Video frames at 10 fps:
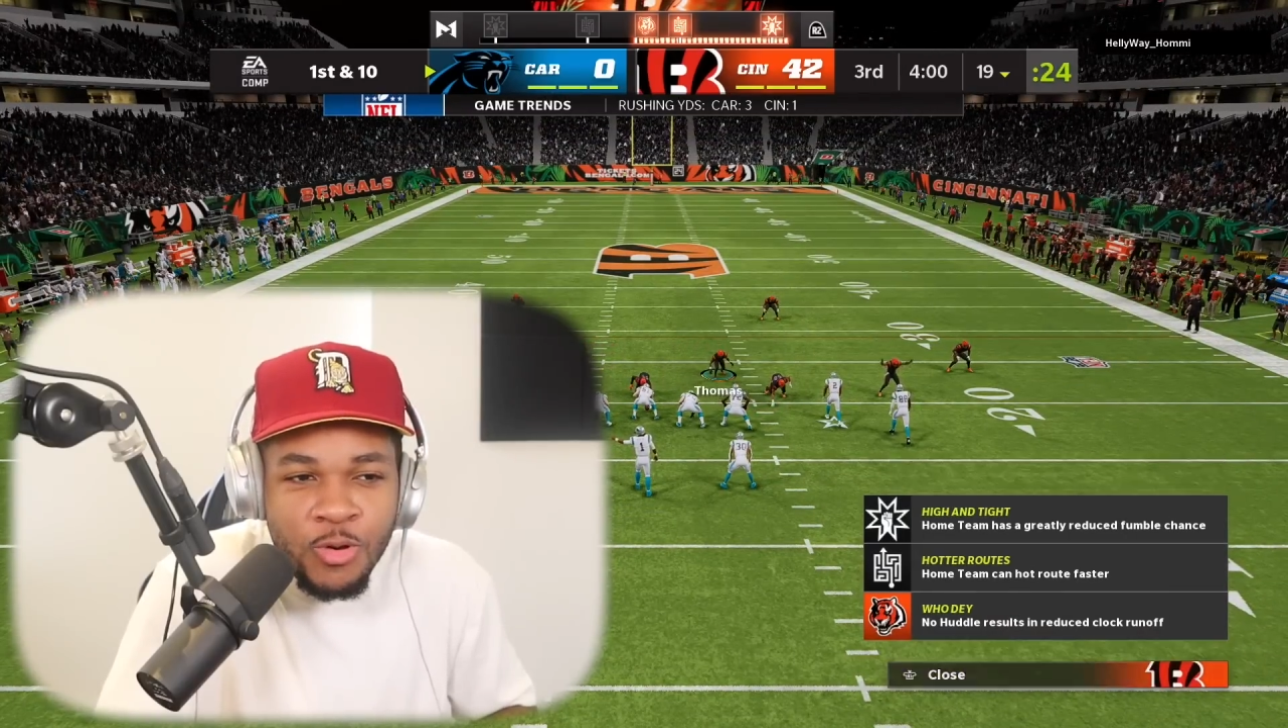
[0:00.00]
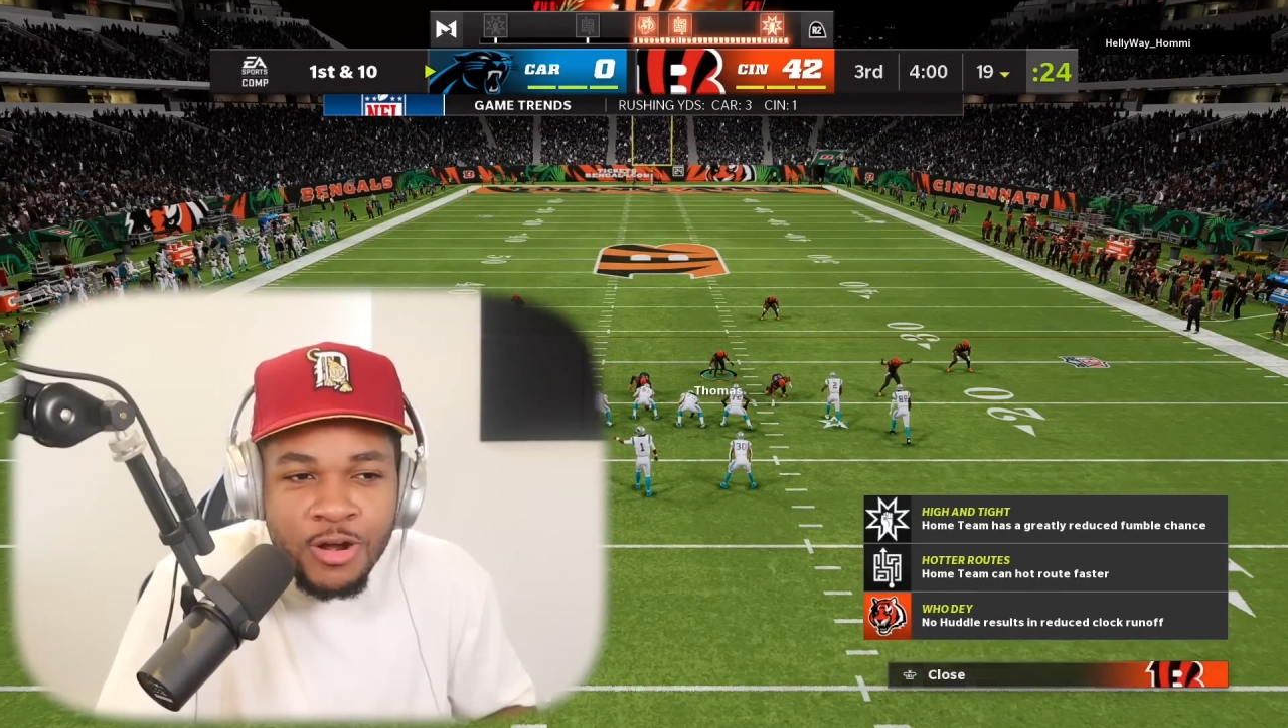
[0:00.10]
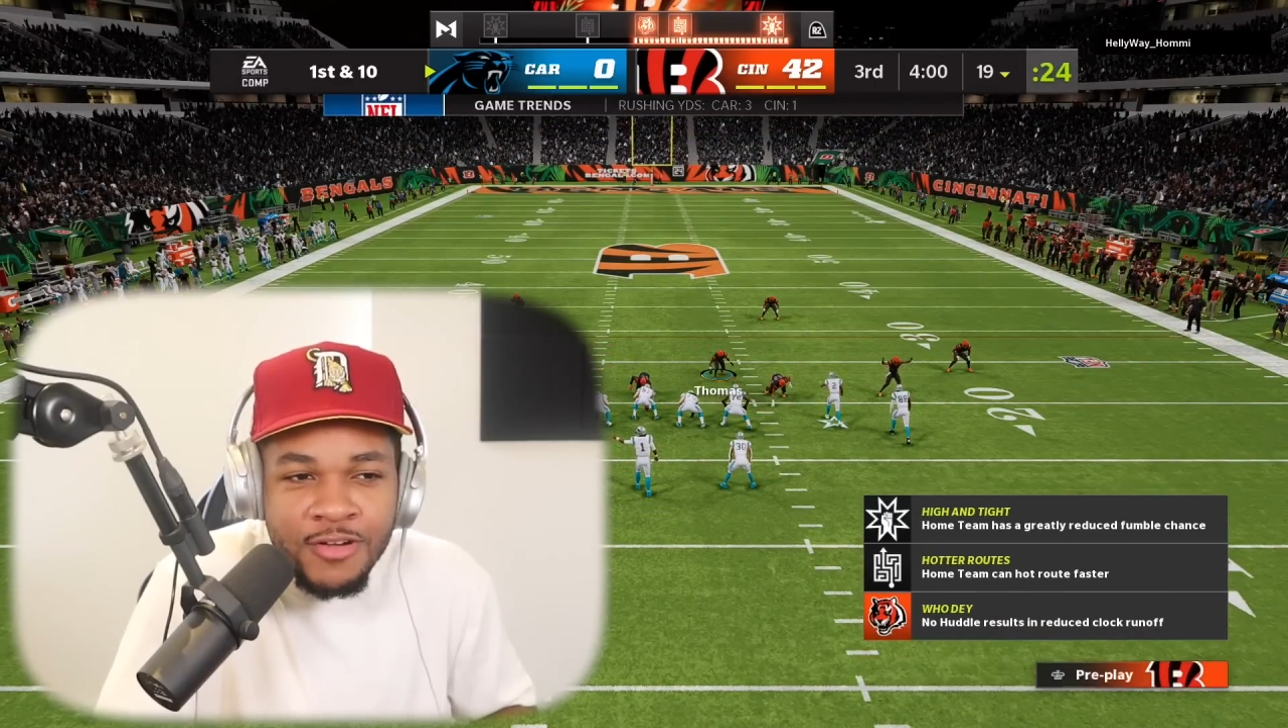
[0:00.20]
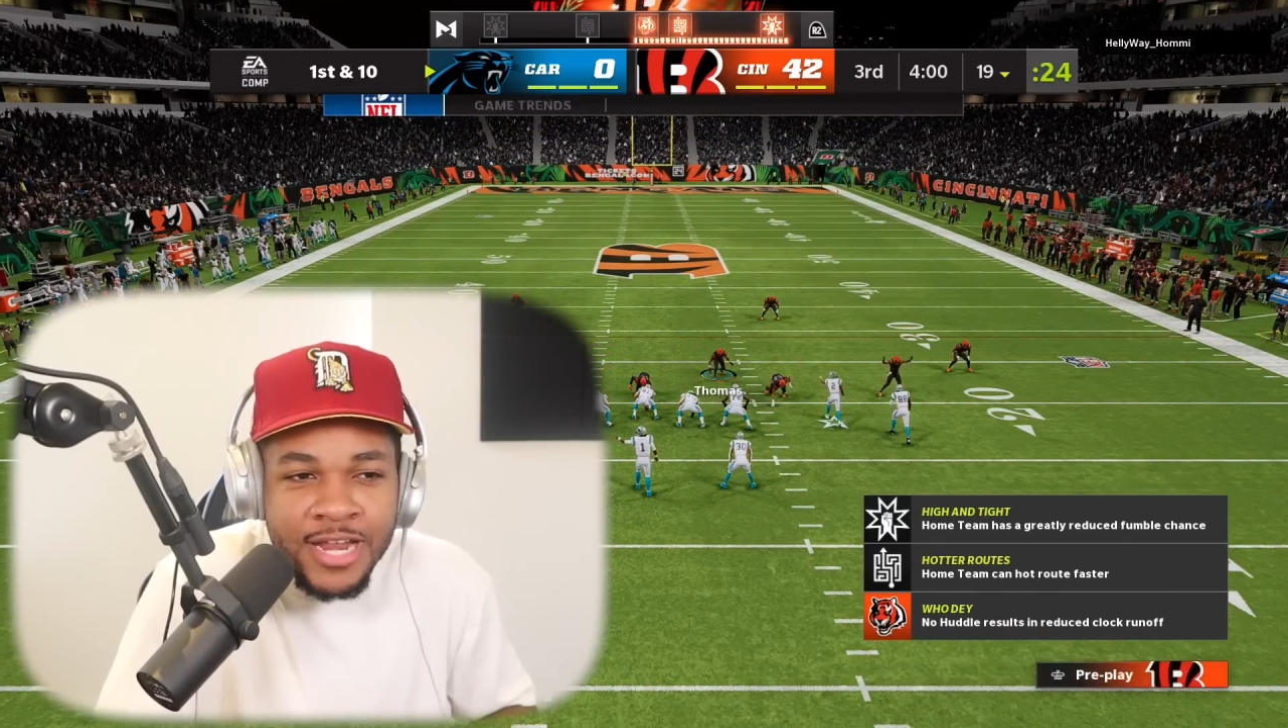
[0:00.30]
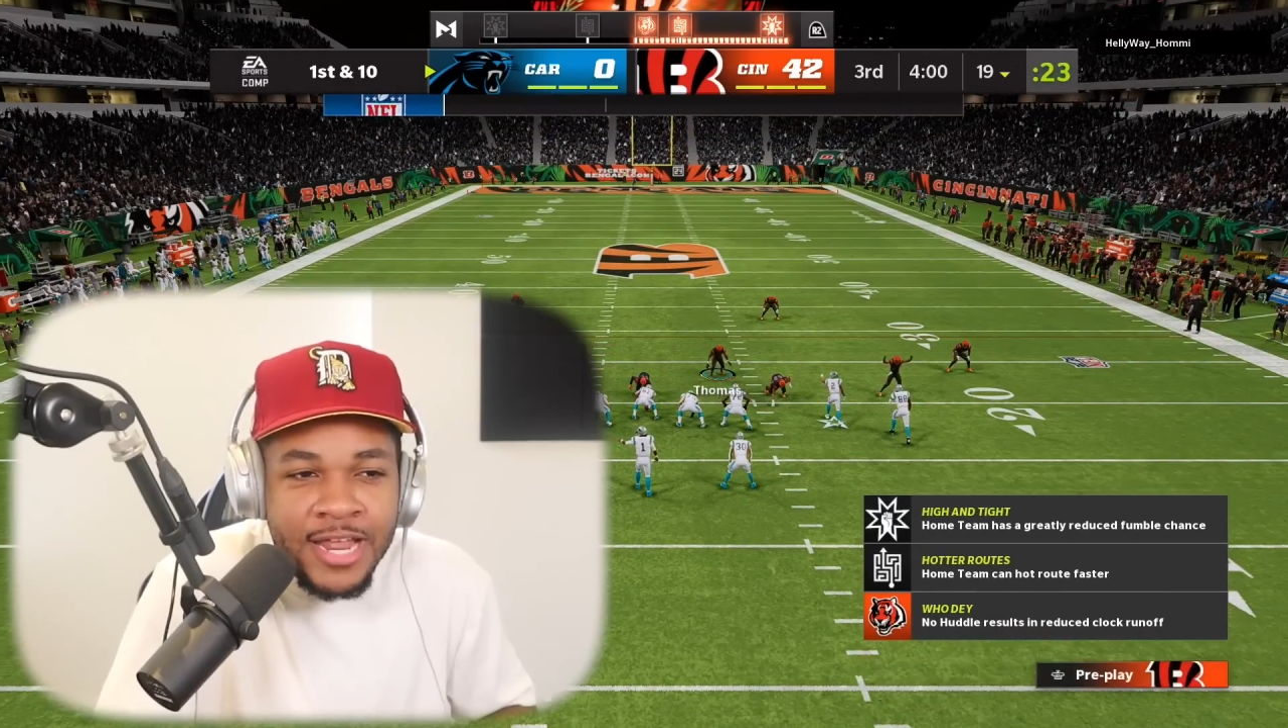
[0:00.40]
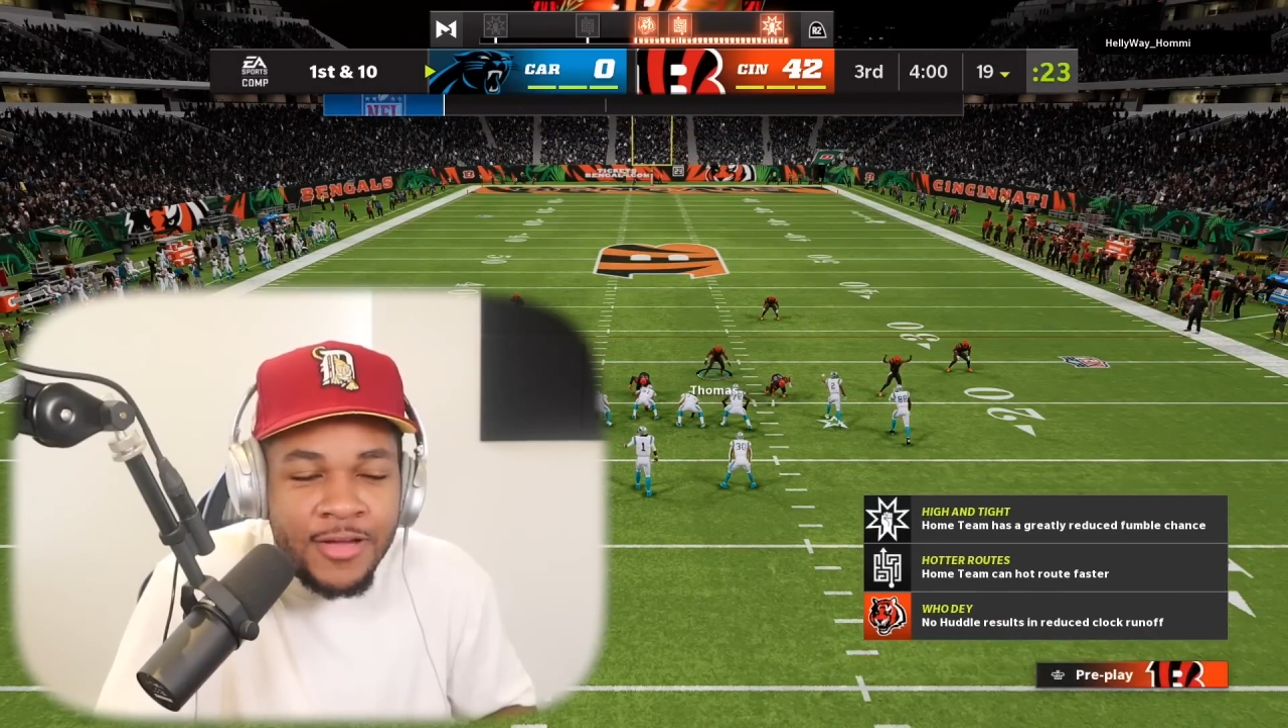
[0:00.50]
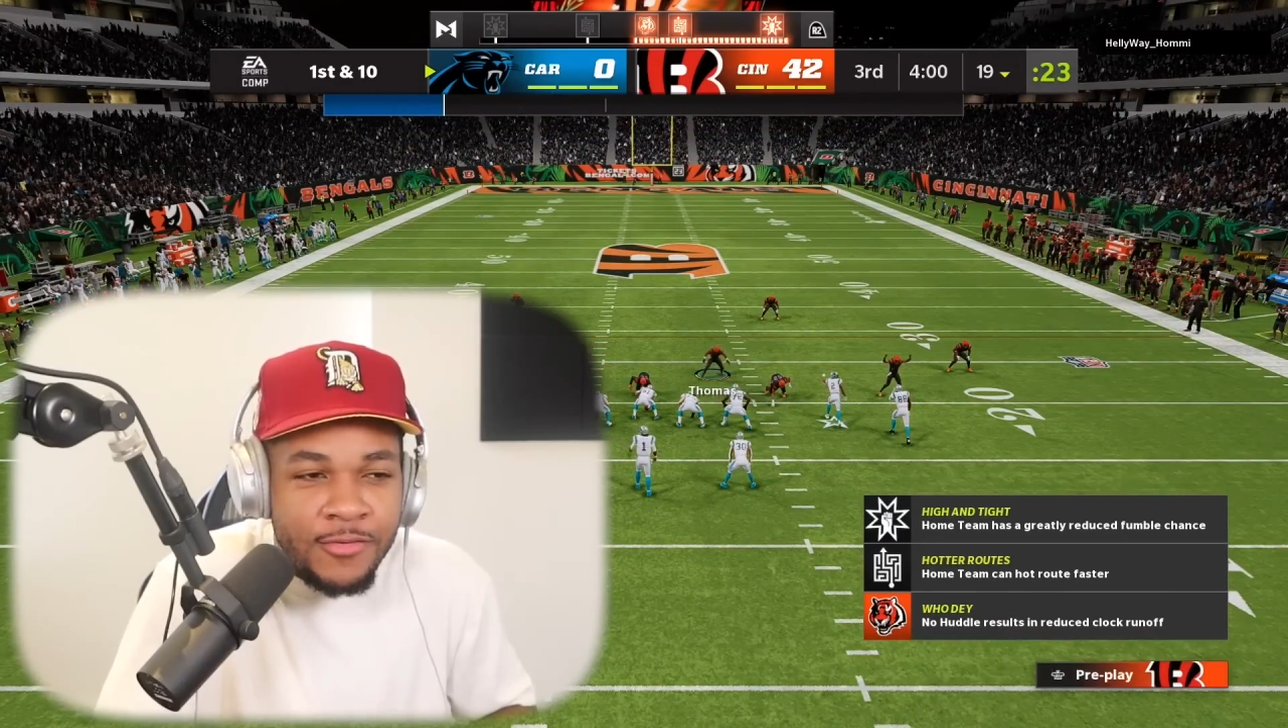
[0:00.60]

are right now.